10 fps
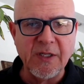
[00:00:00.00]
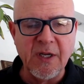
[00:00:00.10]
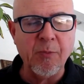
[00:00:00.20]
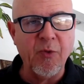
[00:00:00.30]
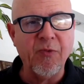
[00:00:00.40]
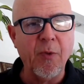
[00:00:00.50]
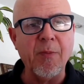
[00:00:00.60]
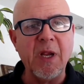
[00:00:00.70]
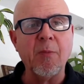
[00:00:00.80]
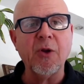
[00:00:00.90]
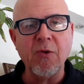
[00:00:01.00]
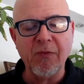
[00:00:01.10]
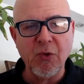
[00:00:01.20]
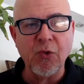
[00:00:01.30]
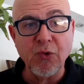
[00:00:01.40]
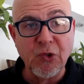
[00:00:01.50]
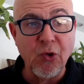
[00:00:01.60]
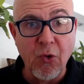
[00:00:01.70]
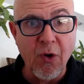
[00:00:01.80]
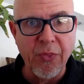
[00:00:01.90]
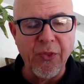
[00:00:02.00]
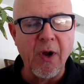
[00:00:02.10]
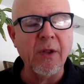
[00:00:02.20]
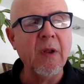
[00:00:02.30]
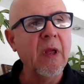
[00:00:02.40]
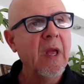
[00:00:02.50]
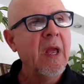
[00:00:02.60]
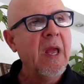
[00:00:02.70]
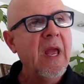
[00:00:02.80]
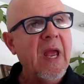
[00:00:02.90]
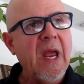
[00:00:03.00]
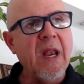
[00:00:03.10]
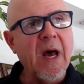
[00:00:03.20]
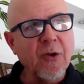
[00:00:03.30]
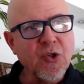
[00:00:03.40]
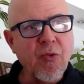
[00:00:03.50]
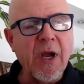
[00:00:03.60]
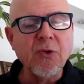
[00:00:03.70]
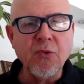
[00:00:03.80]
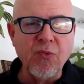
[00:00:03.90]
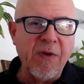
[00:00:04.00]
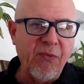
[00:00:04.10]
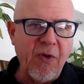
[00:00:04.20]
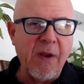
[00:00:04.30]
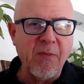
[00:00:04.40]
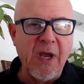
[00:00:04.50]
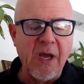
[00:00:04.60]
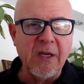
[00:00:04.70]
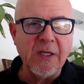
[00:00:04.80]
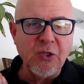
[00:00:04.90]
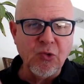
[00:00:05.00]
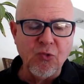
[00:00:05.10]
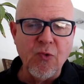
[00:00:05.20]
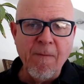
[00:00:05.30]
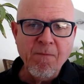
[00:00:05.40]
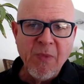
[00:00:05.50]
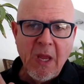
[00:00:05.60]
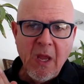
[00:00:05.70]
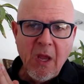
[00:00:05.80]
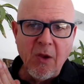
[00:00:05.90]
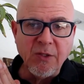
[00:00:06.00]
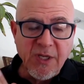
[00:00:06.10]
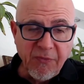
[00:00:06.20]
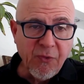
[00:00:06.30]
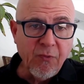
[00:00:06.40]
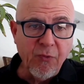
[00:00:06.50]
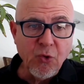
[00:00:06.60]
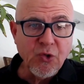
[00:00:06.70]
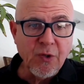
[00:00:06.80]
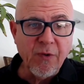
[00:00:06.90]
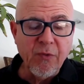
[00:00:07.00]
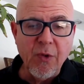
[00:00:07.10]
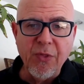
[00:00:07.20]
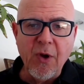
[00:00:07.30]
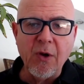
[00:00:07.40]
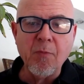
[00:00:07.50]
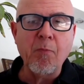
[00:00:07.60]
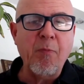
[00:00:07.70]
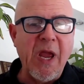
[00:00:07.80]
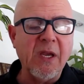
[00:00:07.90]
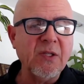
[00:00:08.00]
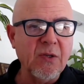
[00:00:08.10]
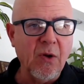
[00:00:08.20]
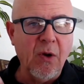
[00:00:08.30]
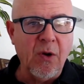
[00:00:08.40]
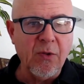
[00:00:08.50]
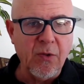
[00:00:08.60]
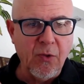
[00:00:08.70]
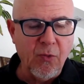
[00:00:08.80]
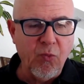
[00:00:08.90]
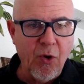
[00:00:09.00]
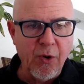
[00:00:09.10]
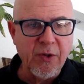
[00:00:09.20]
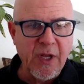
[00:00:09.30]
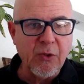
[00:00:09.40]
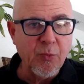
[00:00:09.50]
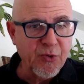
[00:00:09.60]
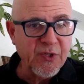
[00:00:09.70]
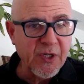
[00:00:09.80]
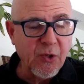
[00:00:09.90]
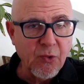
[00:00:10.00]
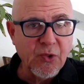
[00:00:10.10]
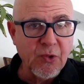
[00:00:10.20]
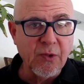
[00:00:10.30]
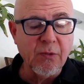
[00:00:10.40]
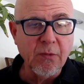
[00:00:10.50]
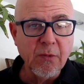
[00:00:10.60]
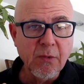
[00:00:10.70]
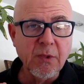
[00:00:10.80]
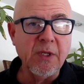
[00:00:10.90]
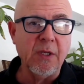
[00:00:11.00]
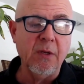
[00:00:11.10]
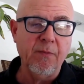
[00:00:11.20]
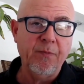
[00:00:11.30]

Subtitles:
example for me, but you have to use your own thought. And now try to reframe that into a different version of the thought based on the work that the prosecution did.